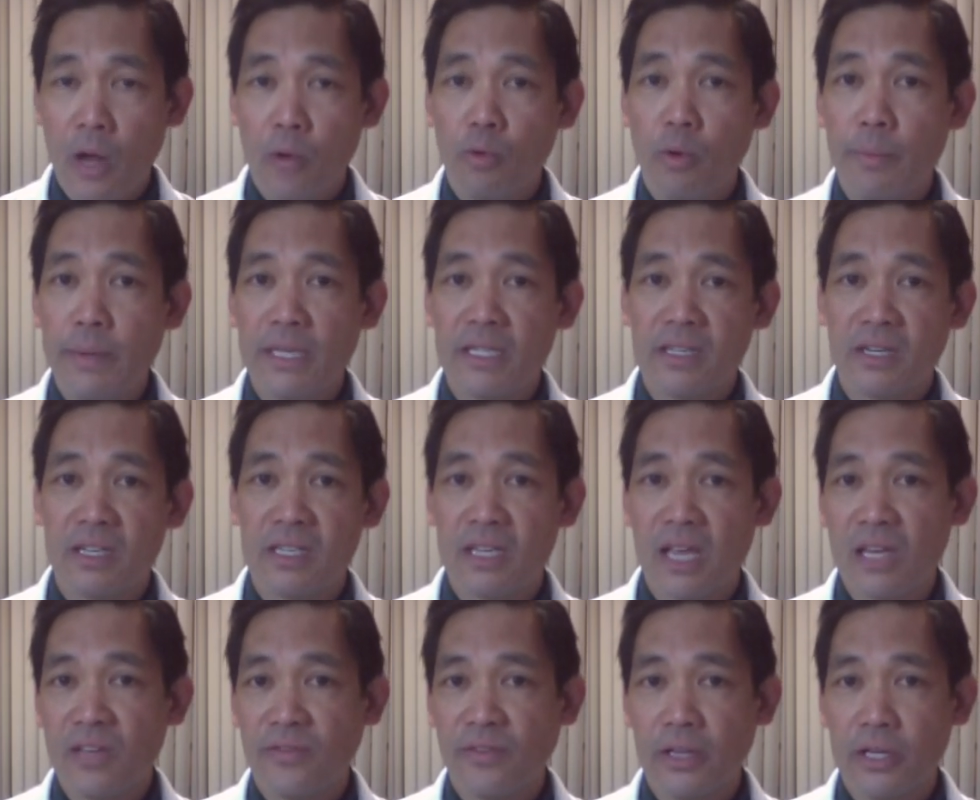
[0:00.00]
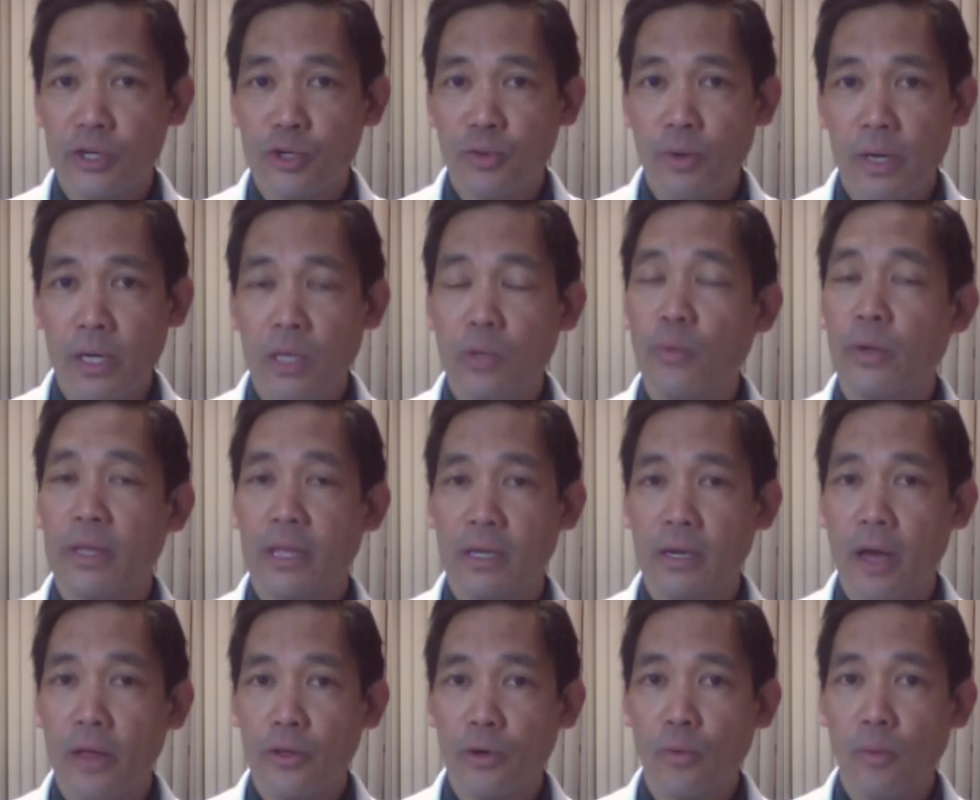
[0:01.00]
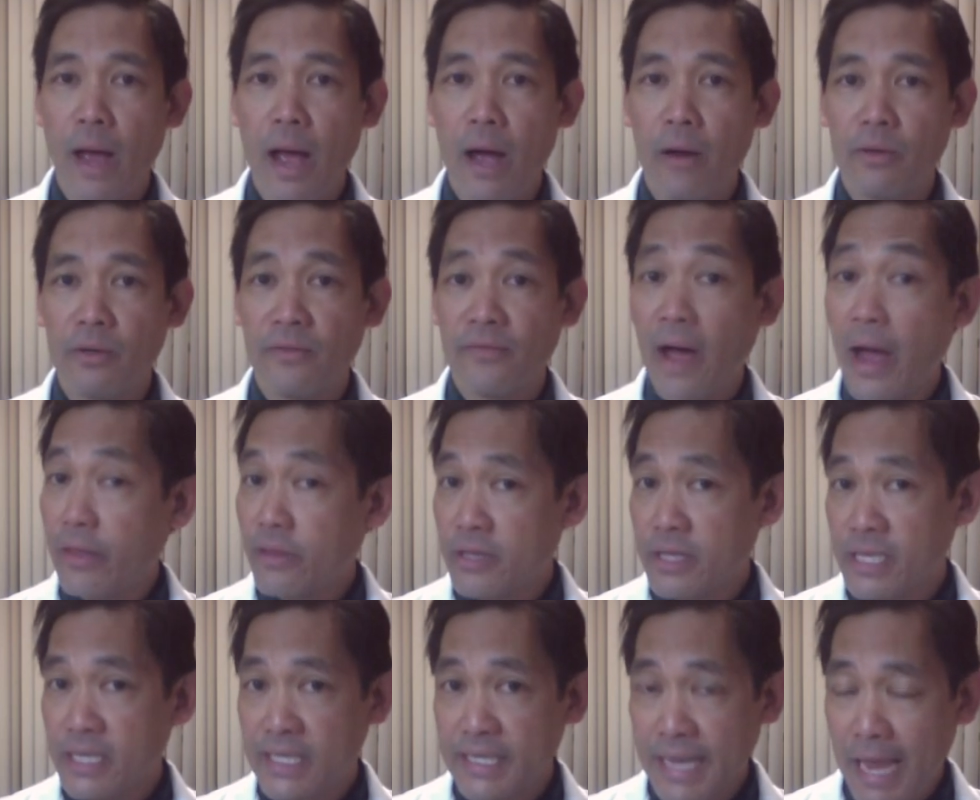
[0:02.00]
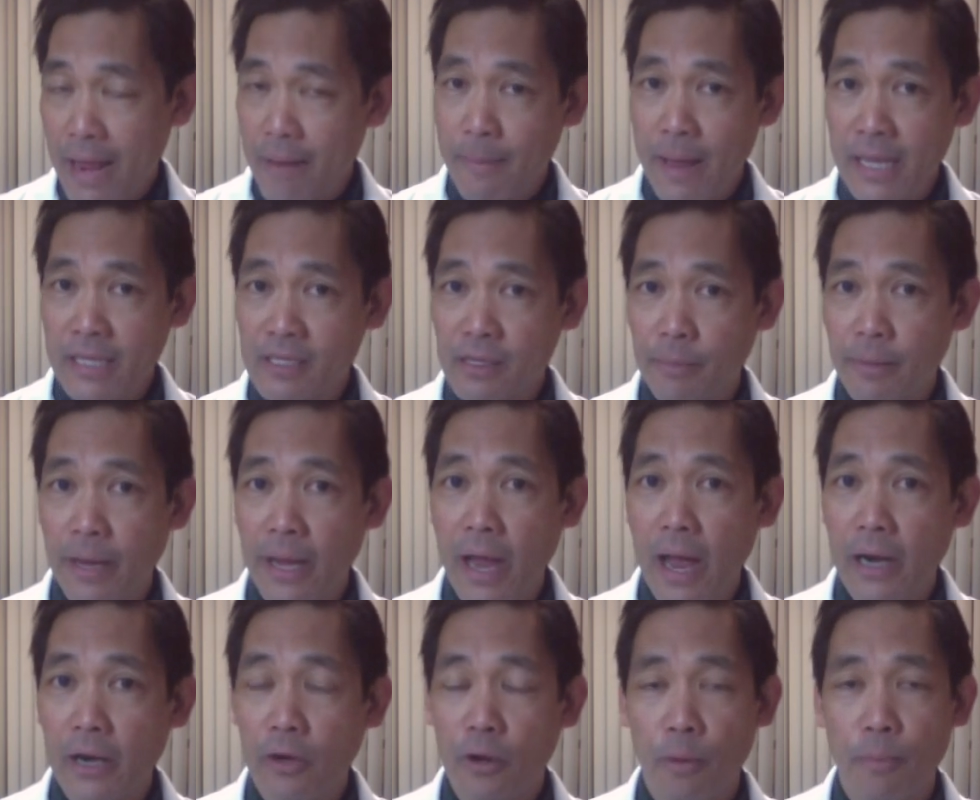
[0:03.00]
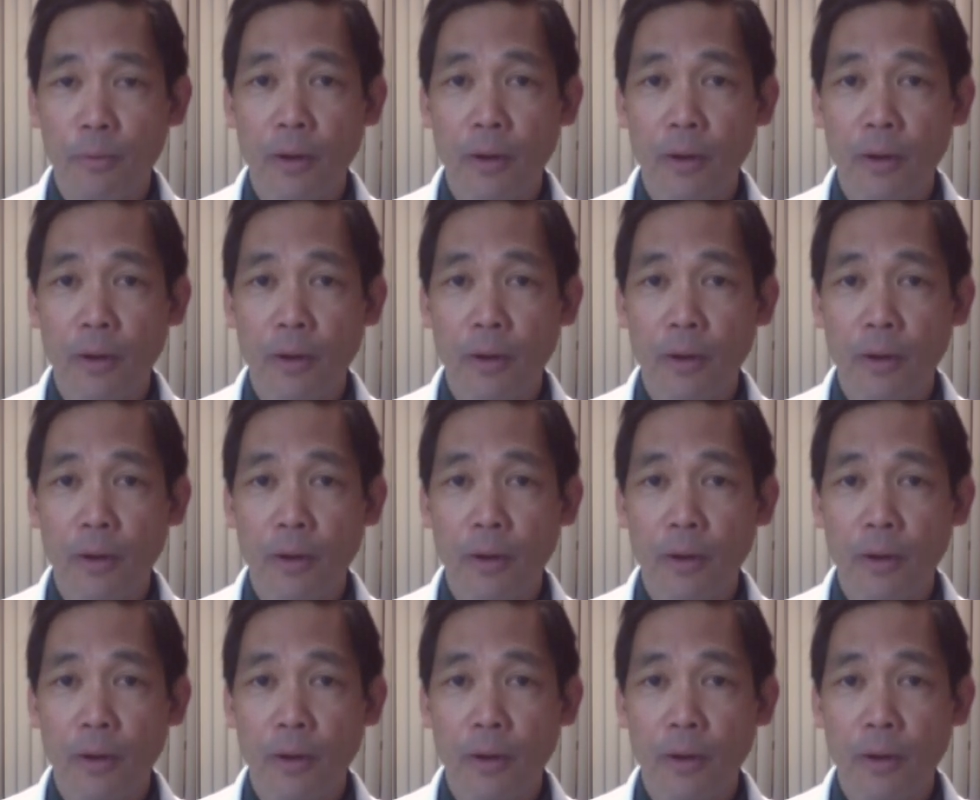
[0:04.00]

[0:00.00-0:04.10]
will be successfully treated with another round of either the same antibiotic or